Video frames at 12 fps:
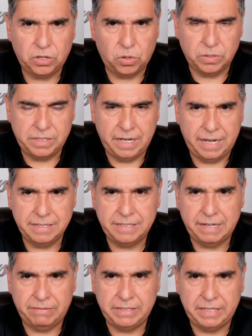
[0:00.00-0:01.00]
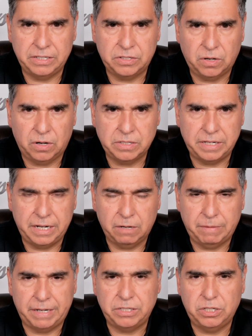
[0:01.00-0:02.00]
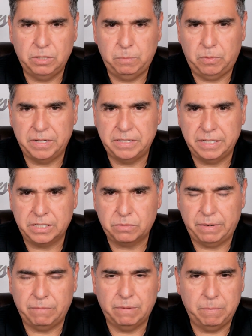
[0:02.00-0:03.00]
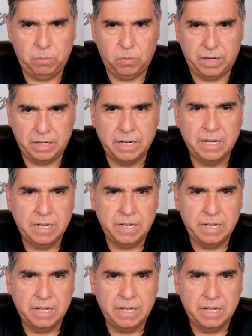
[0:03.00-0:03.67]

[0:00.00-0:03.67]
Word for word: Cortes, 17 starts, ERA 2.63, whip 1.